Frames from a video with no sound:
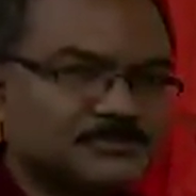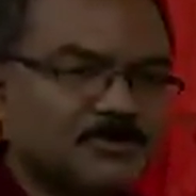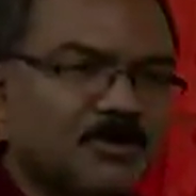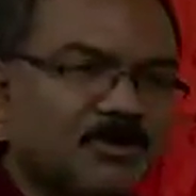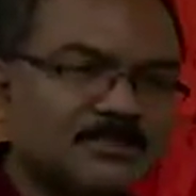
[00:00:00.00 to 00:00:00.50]

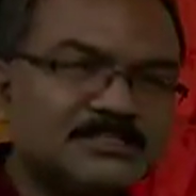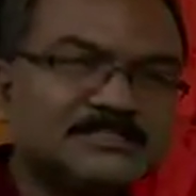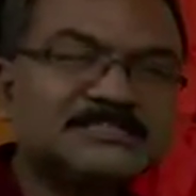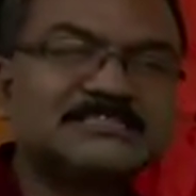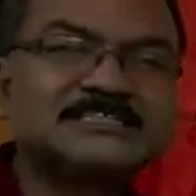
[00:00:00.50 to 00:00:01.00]
All the
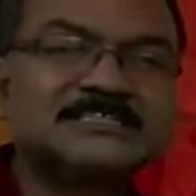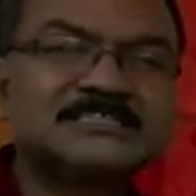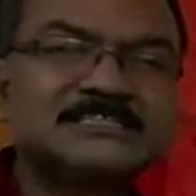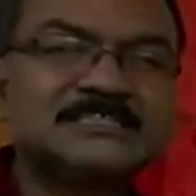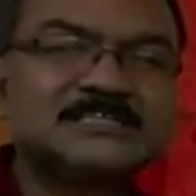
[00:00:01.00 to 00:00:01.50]
three
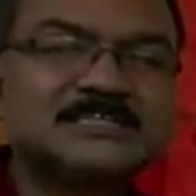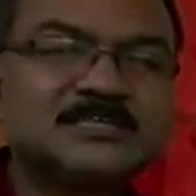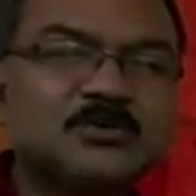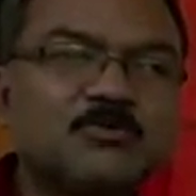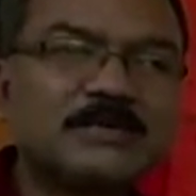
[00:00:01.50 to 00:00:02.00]
sisters
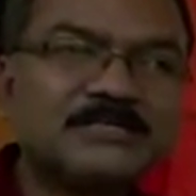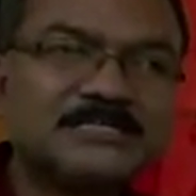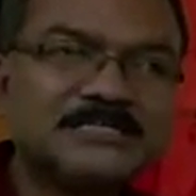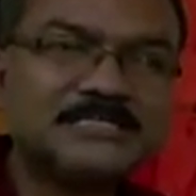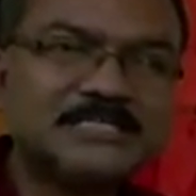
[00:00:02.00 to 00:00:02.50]
were
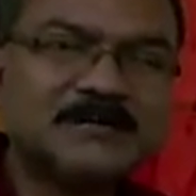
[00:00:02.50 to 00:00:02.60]
dressed